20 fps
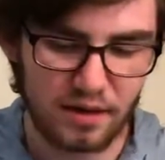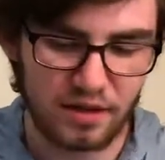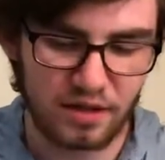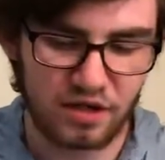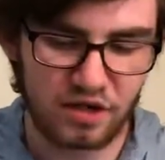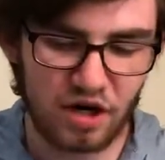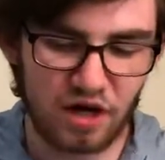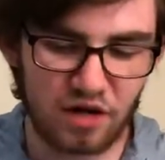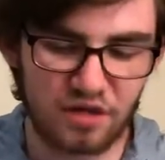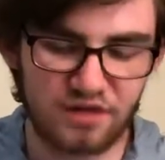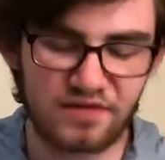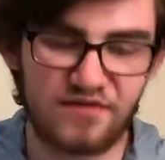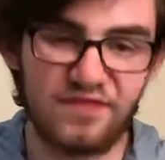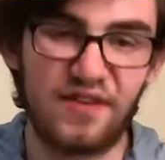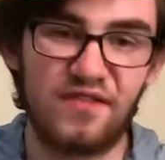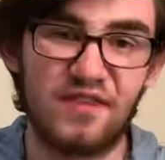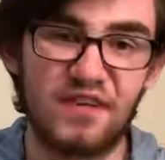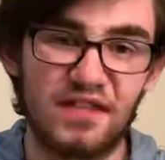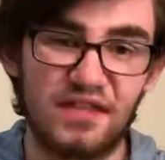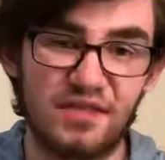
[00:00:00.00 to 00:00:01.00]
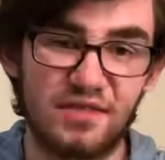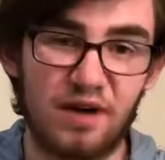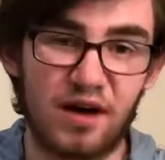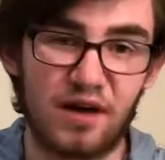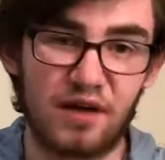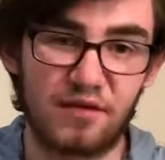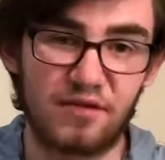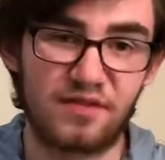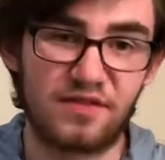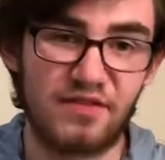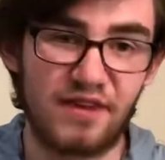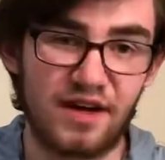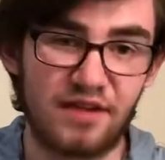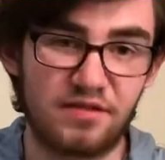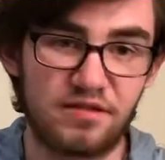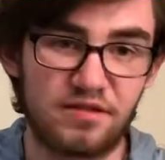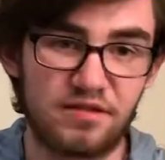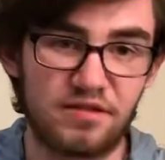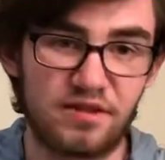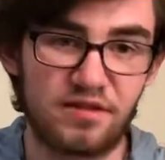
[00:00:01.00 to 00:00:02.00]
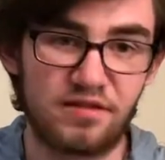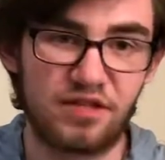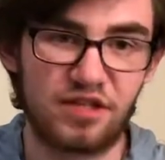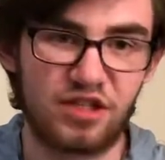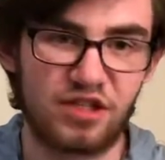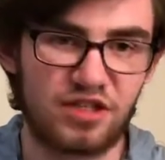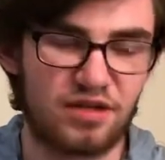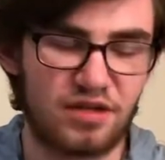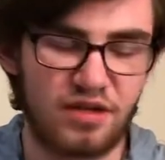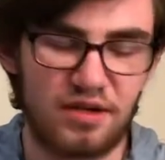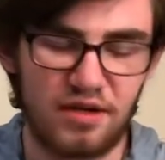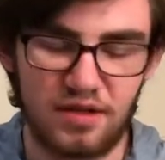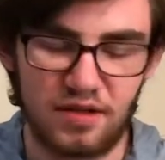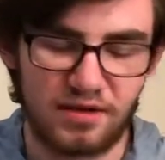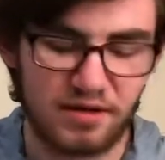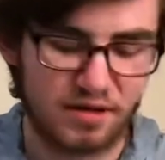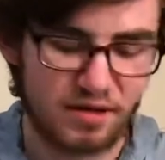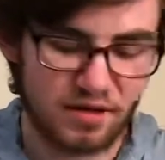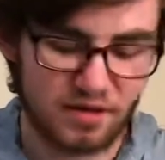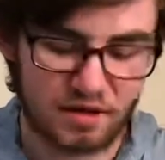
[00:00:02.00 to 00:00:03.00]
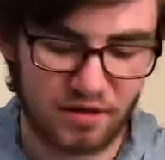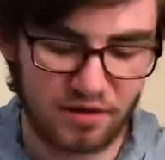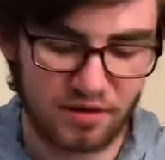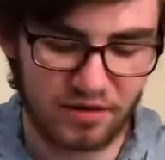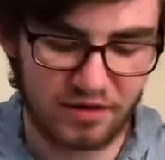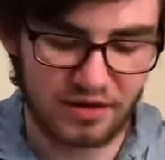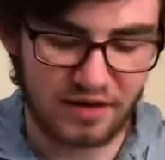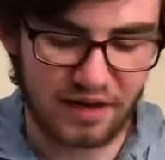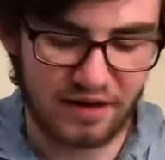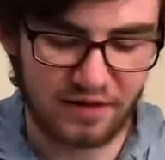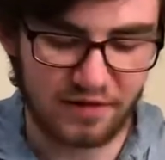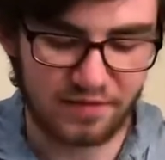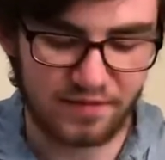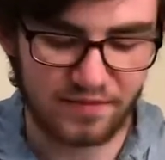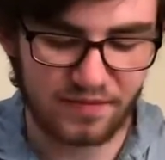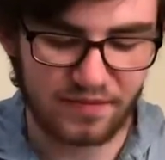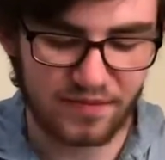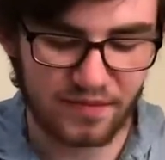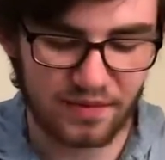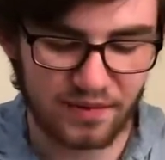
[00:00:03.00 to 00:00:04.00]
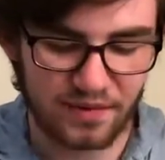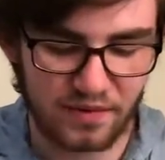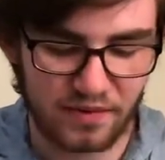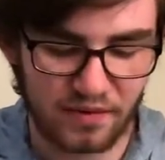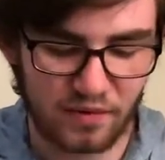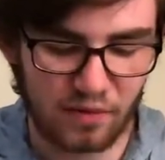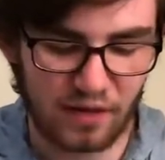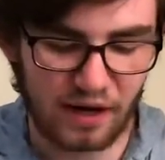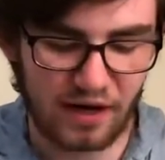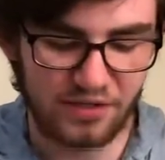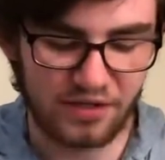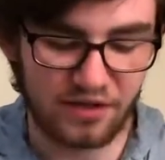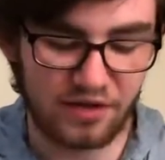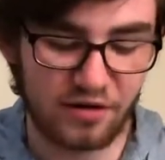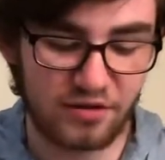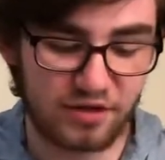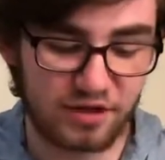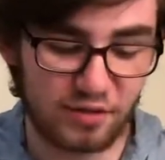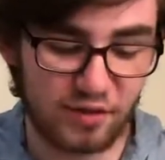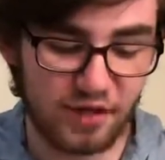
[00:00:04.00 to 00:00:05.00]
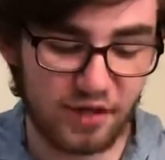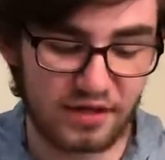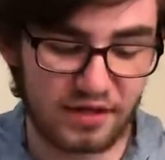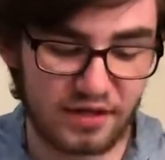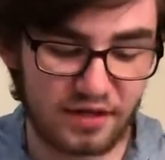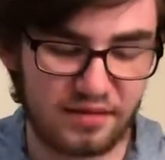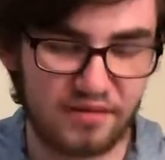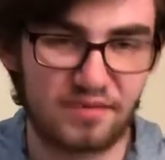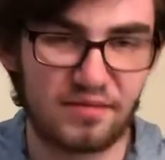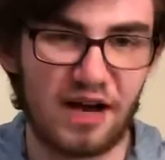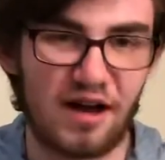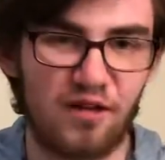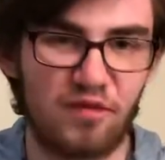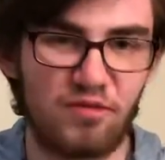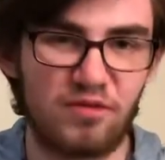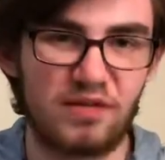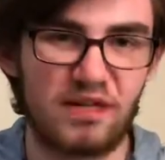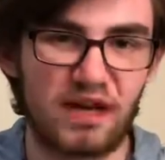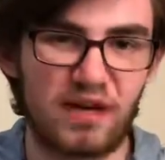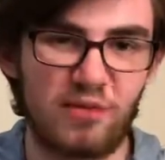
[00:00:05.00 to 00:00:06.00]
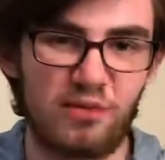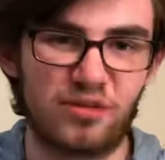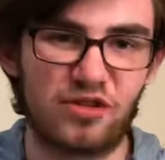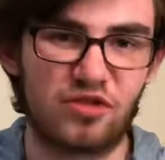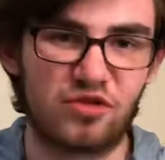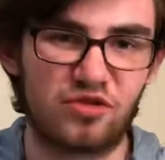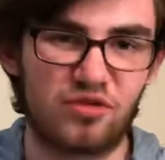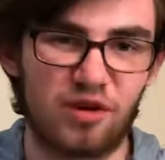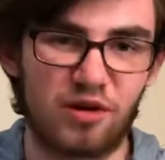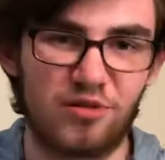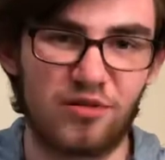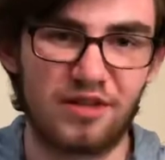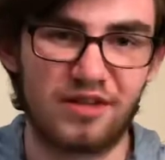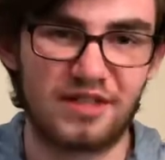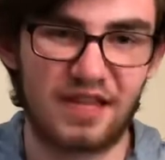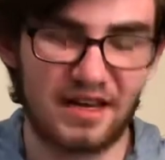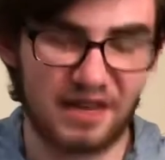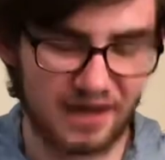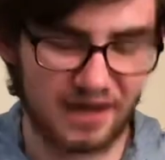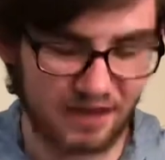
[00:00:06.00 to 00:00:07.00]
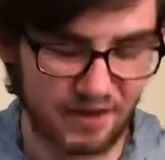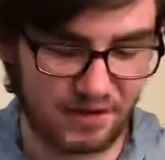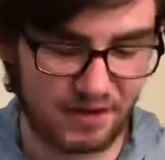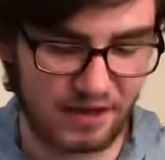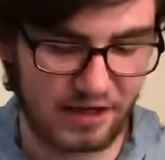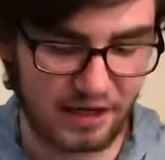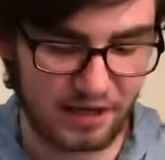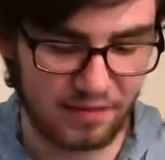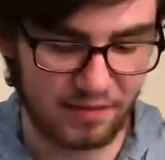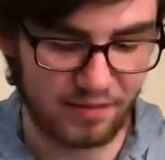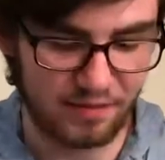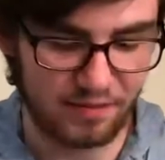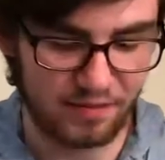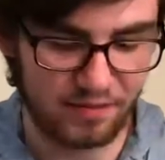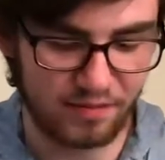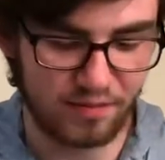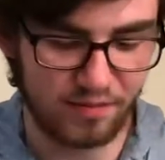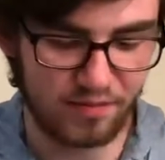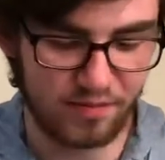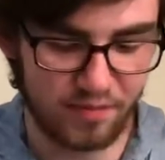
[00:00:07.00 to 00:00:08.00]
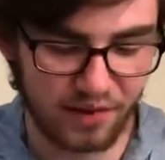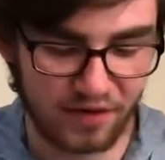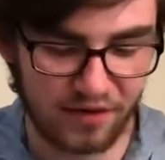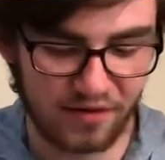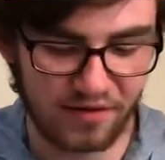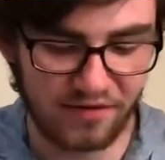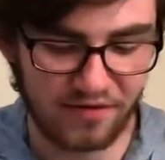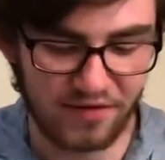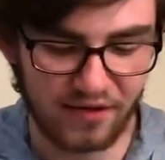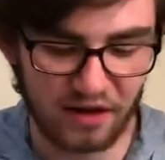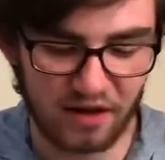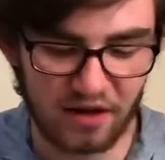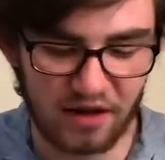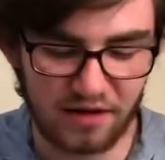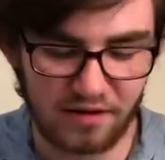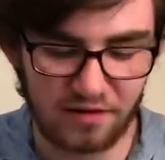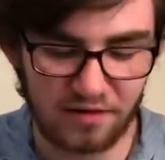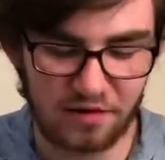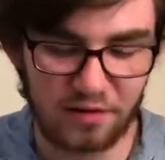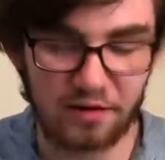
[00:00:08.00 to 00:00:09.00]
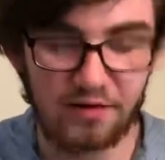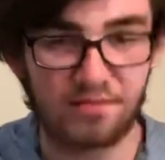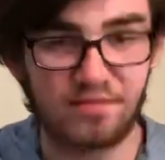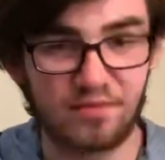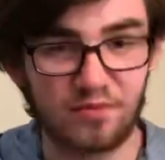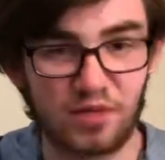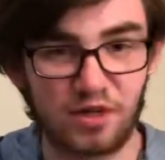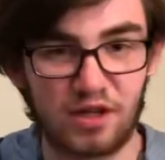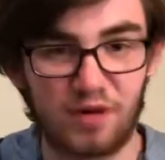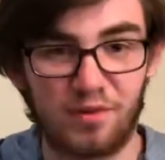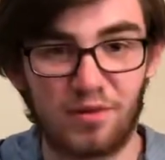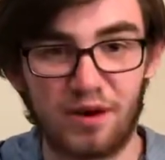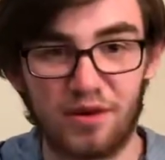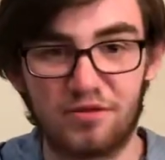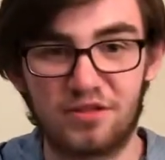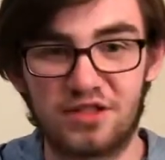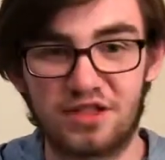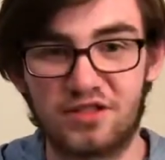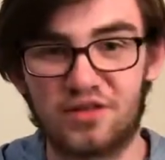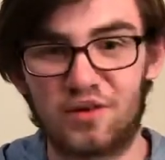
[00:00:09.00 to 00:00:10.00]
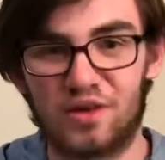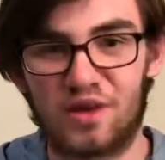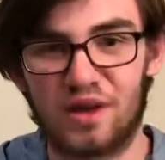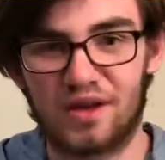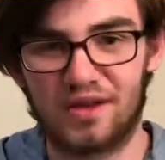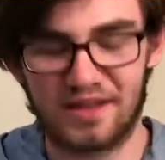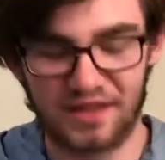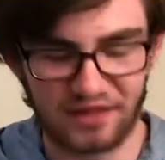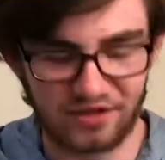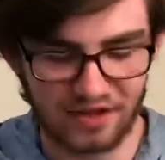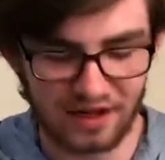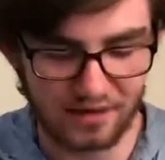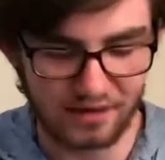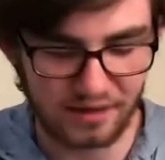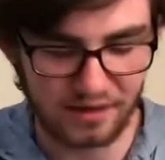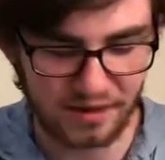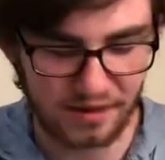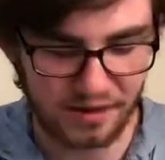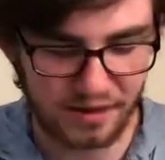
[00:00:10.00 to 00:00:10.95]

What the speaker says: Charles Vivian's body was found. So it just shows how wild the ocean was and how terrible the storm was that night when they both fell off, when their boat was destroyed and they drowned.